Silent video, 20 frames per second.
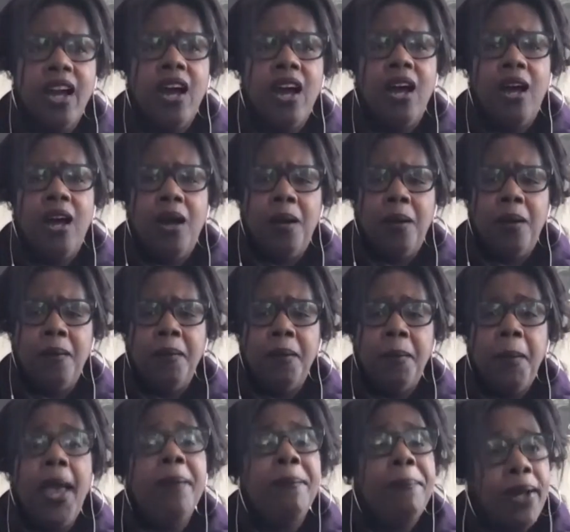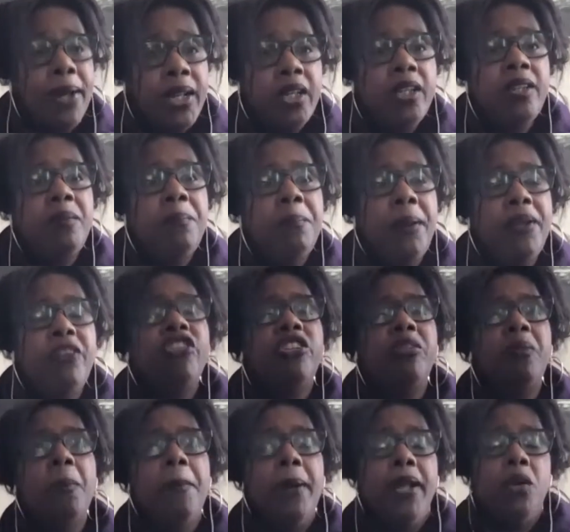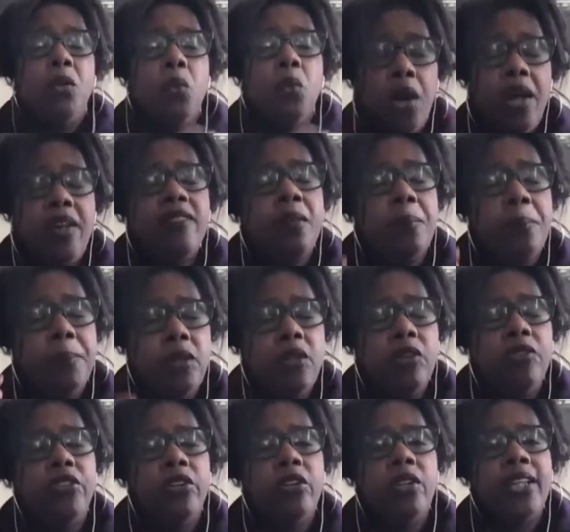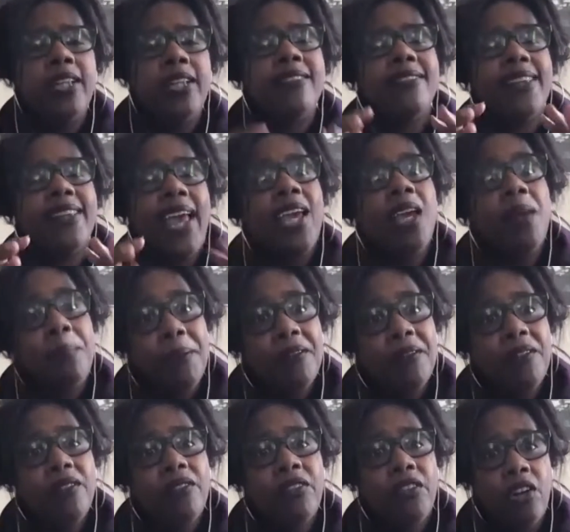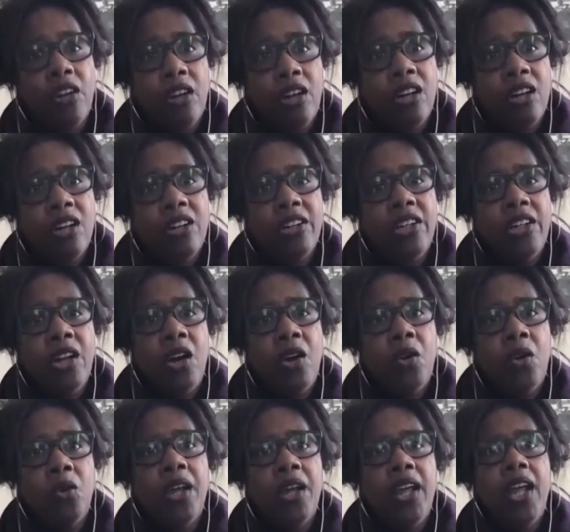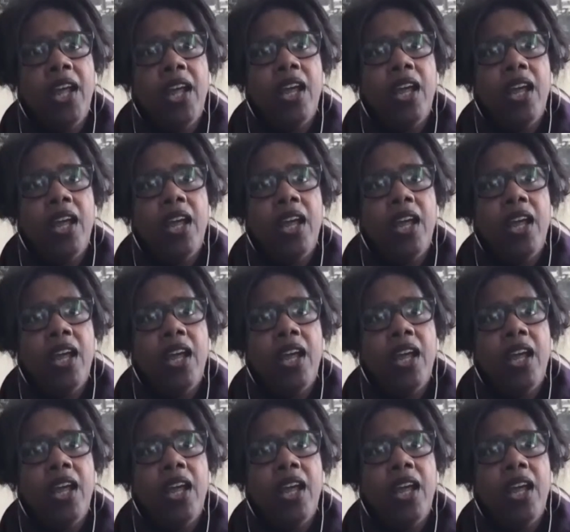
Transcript: But it was a beautiful escape for her, you know,